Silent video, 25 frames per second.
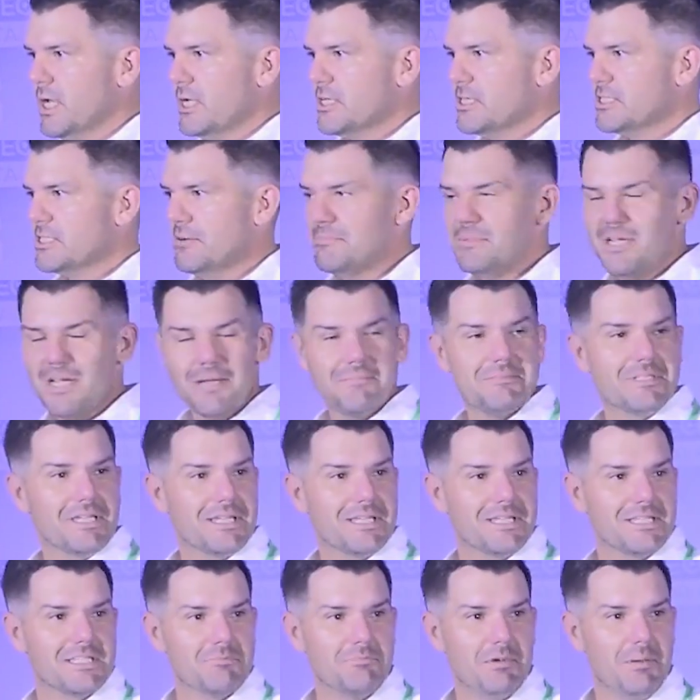Sometimes it
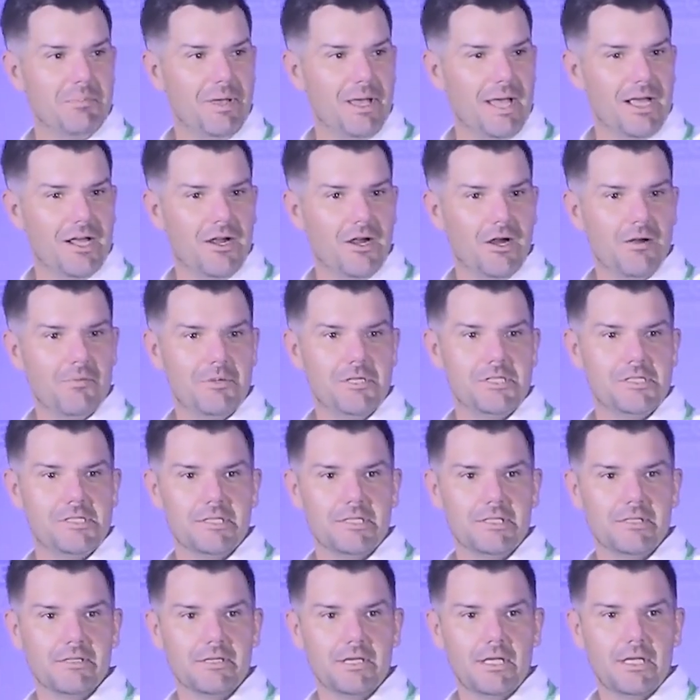can spit back garbage to
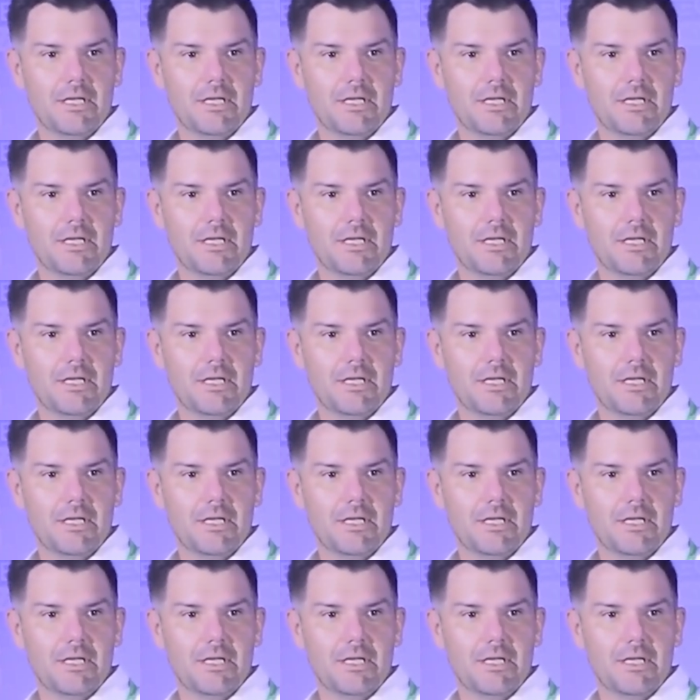you,